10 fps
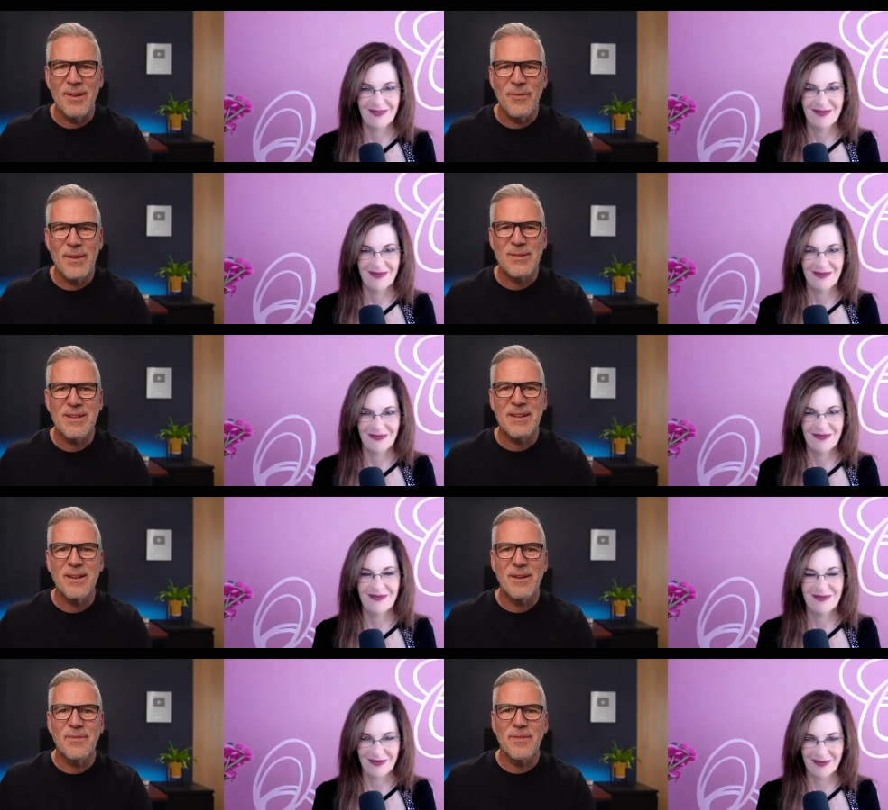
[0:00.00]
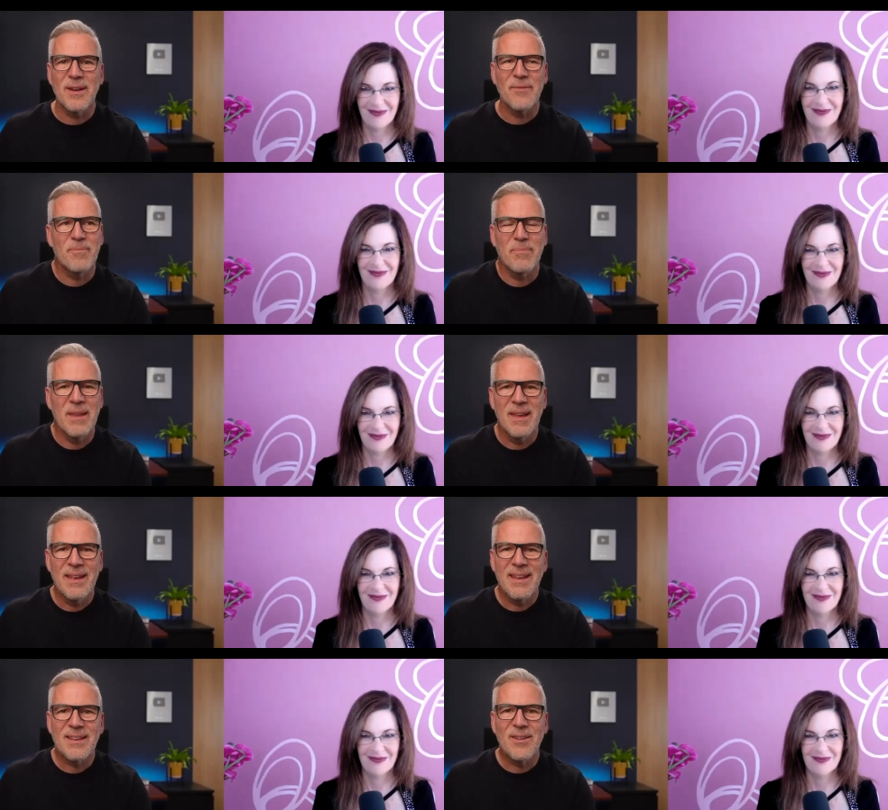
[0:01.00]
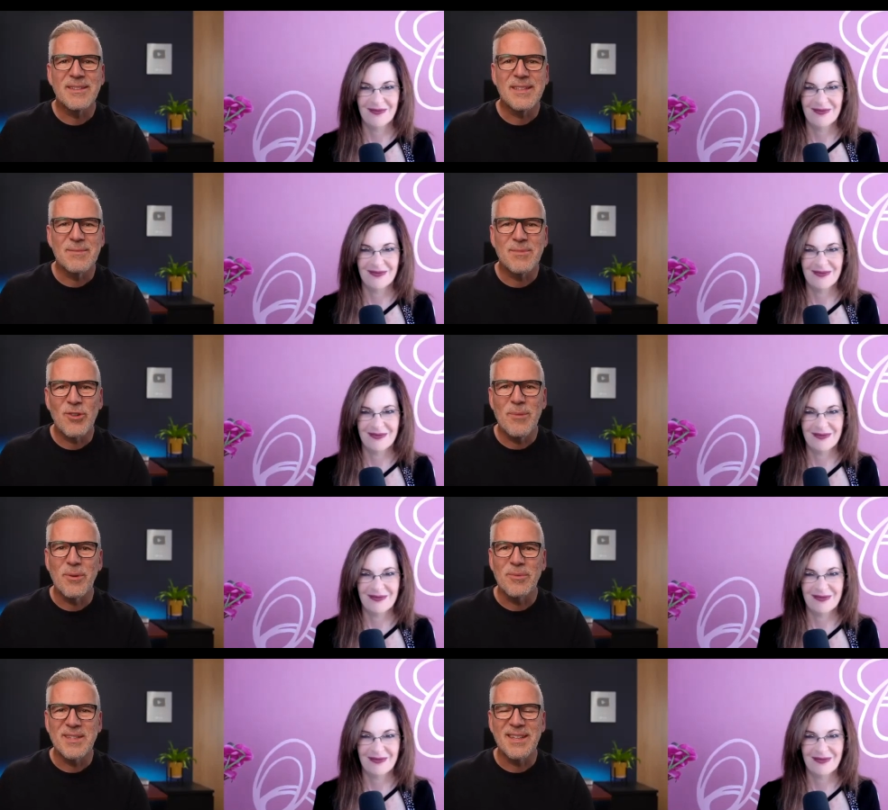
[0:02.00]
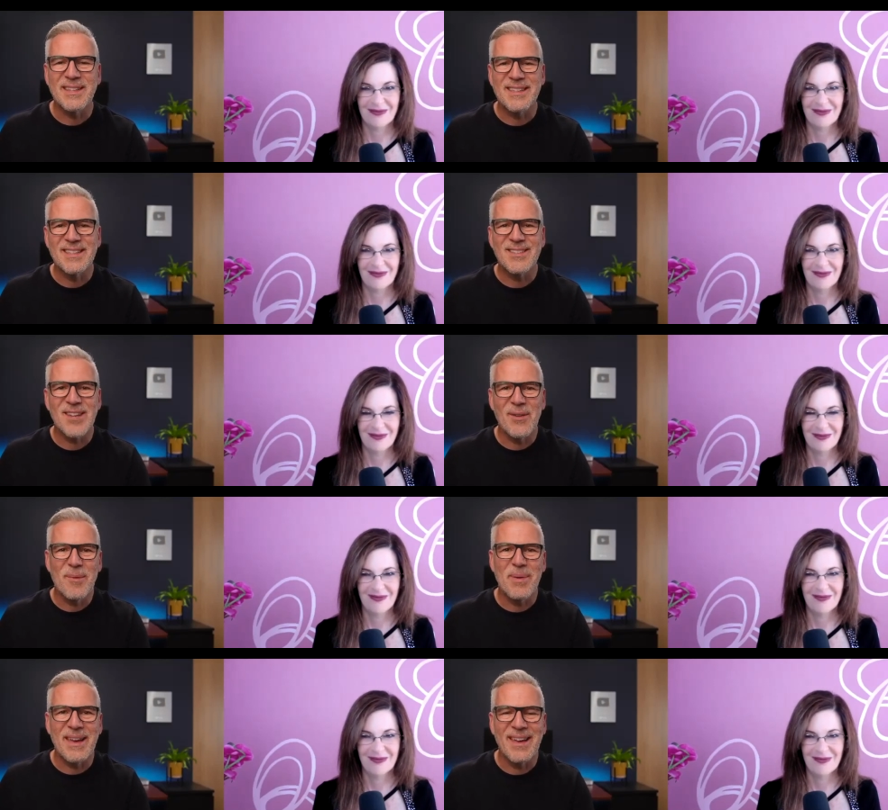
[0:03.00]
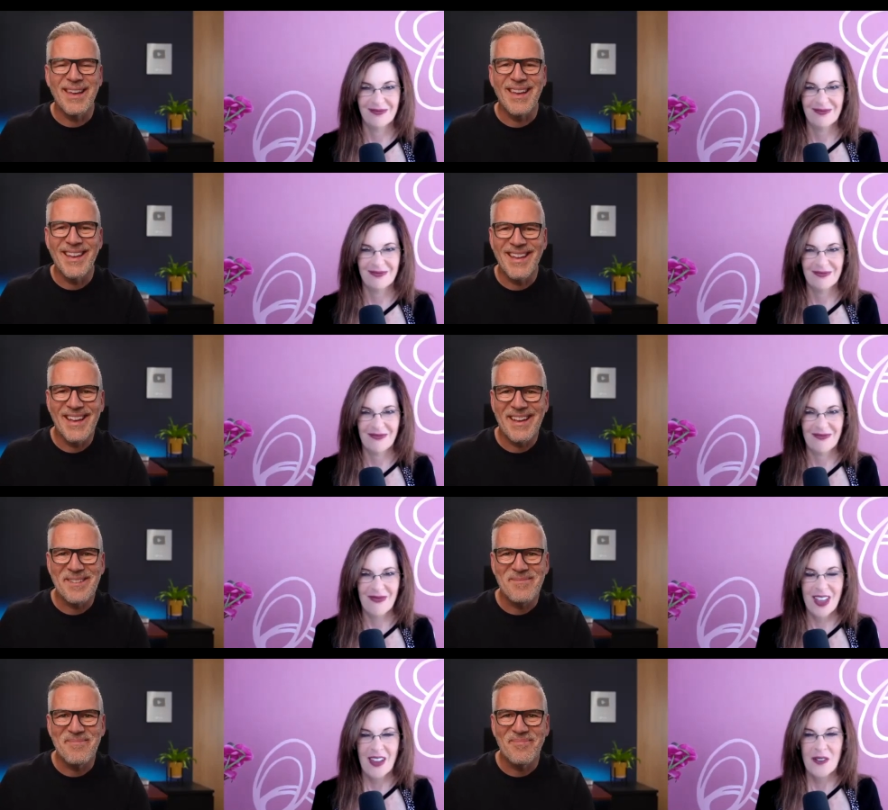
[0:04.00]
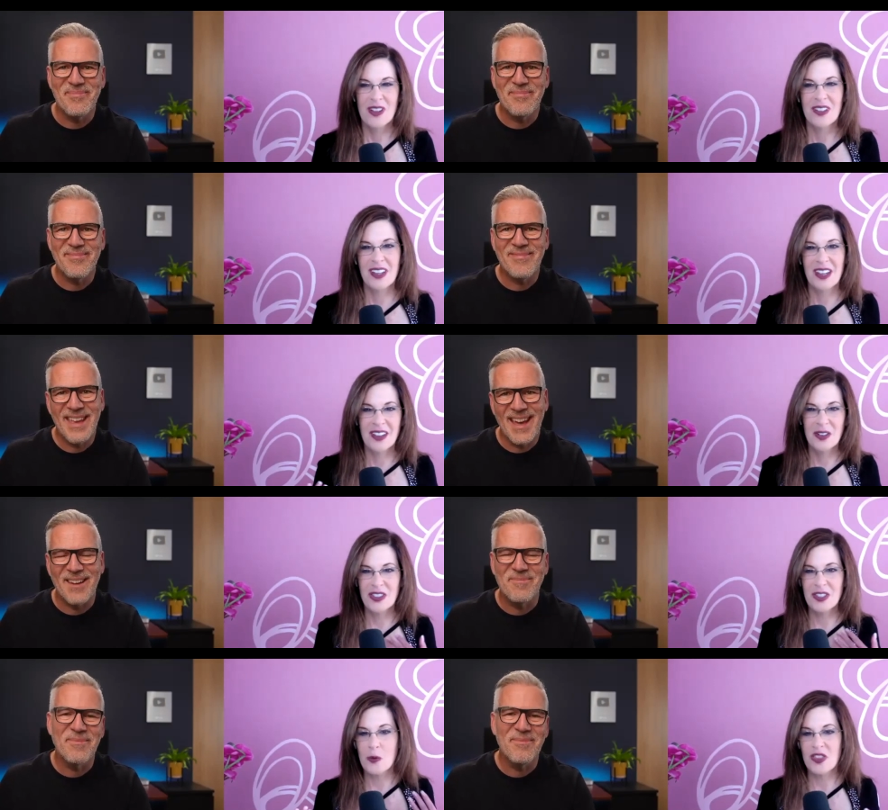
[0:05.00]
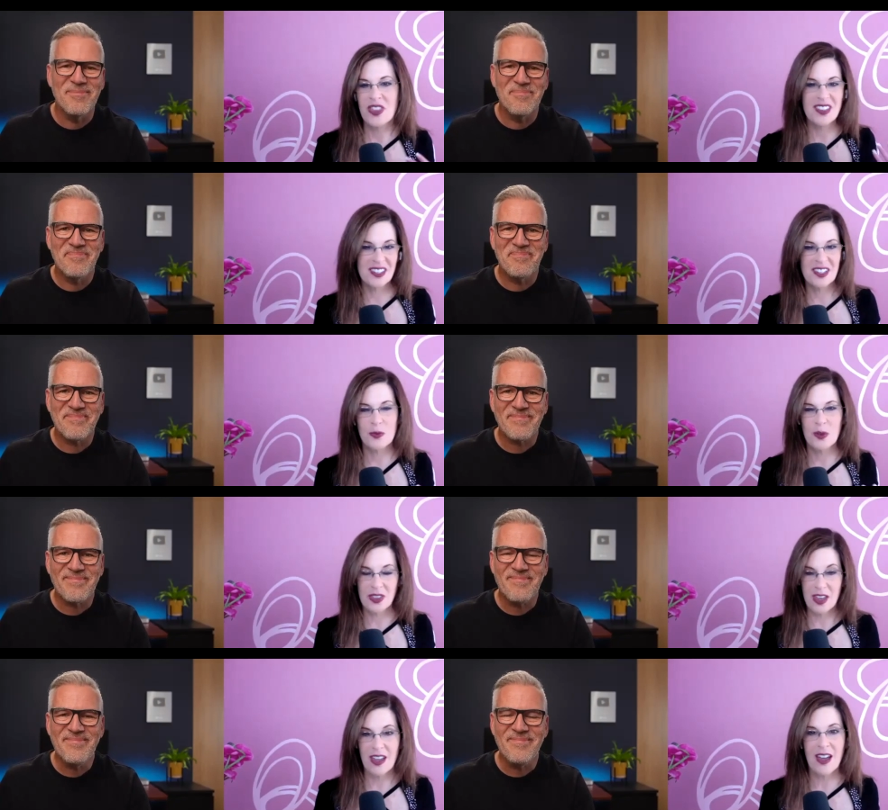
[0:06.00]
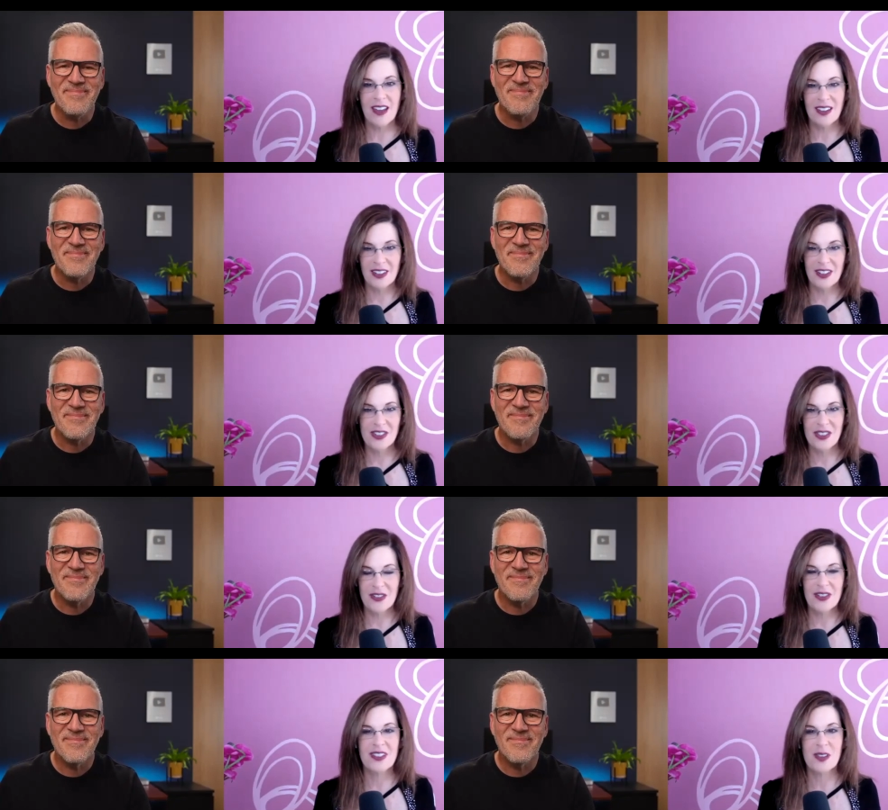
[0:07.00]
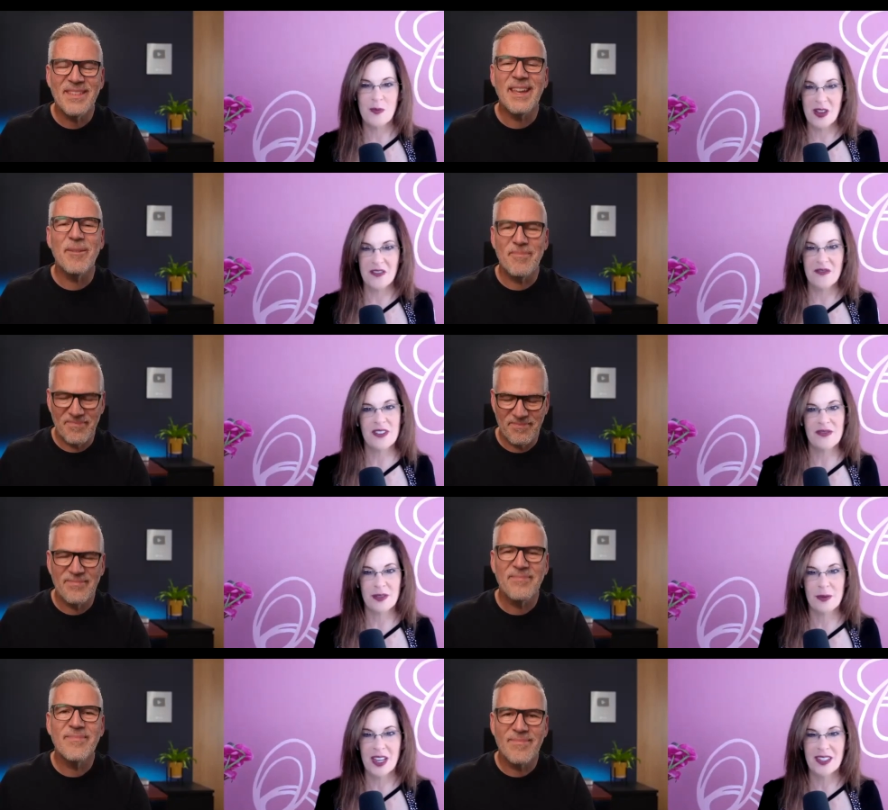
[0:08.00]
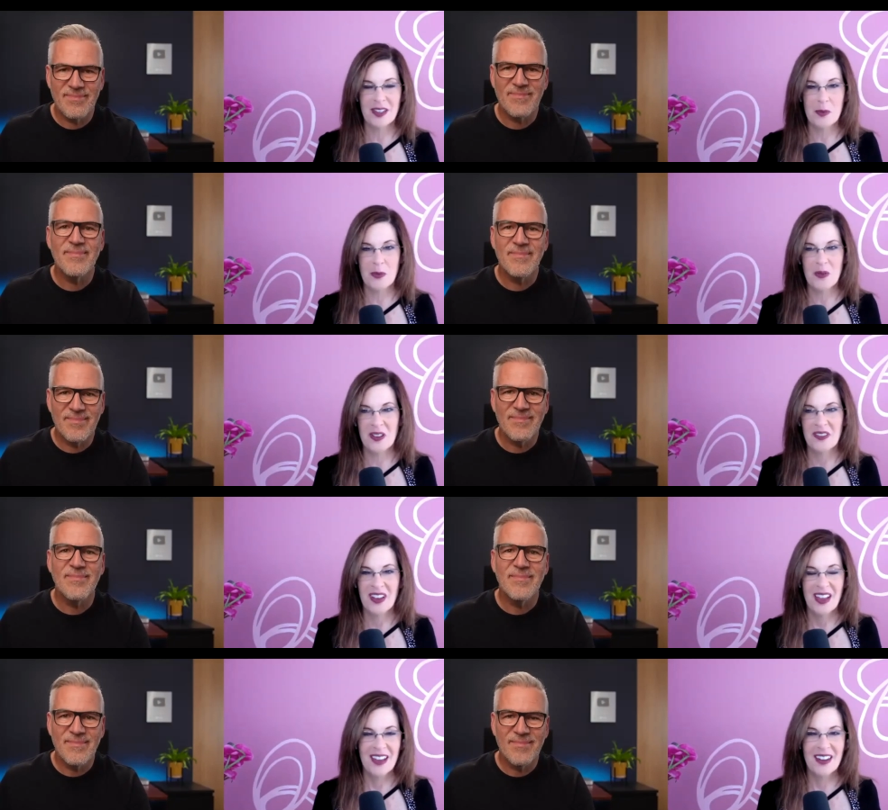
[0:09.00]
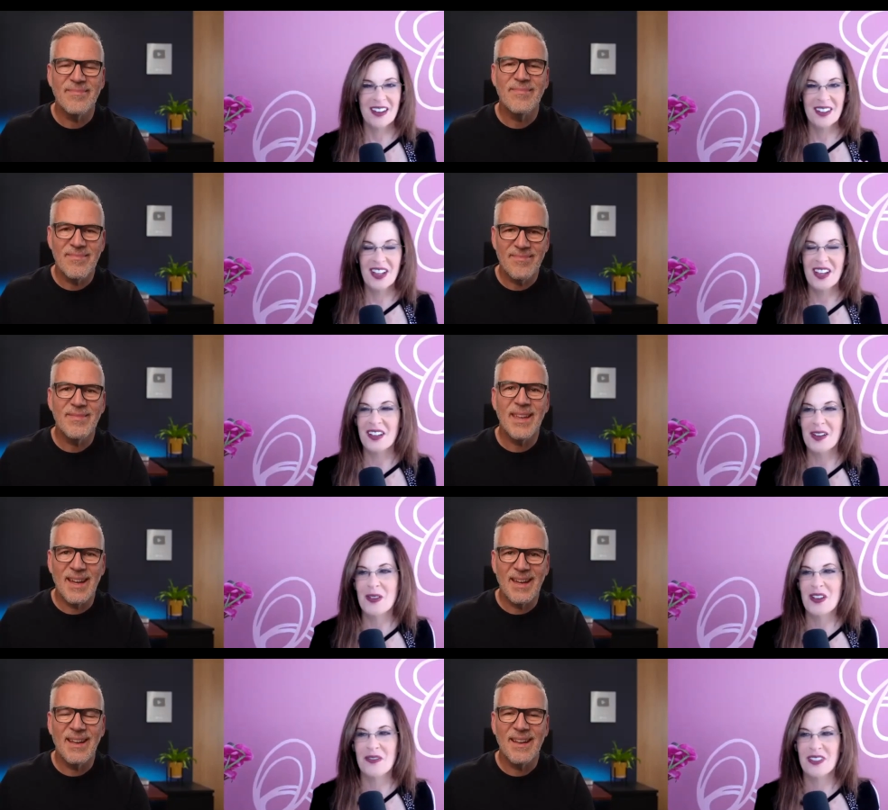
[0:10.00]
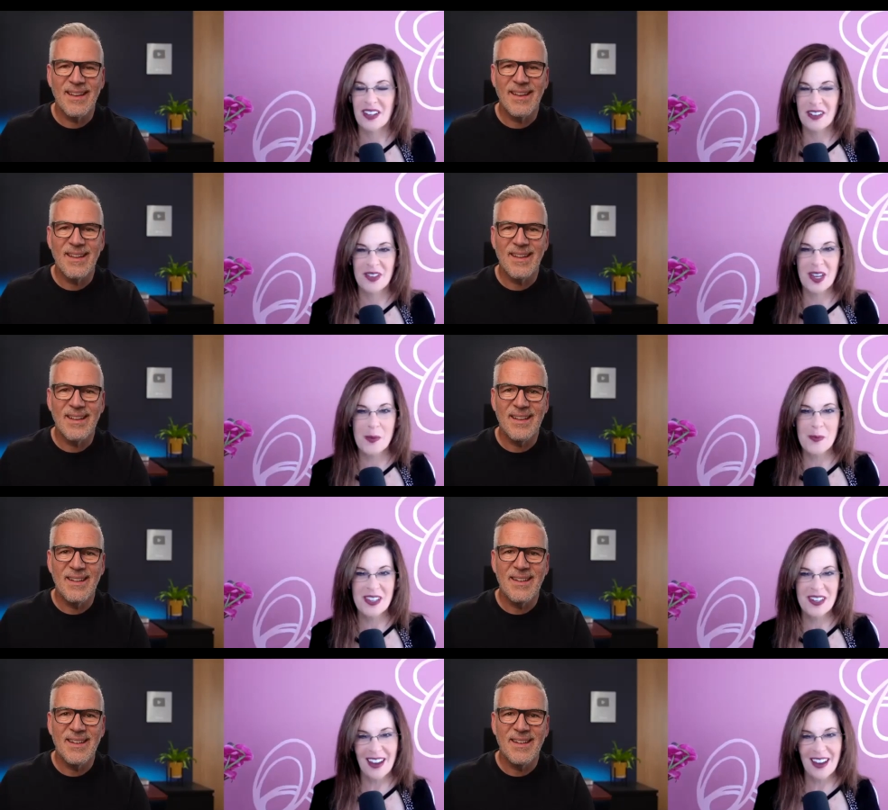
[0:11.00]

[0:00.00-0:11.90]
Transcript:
Speaker 1: You know, it feels like I've I've gone to some trouble to to show up here um, well, and yeah. it's like
Speaker 2: what they see is what they get. You know, so there is some benefit yeah. from that standpoint. I had a client come yeah. here for like a VIP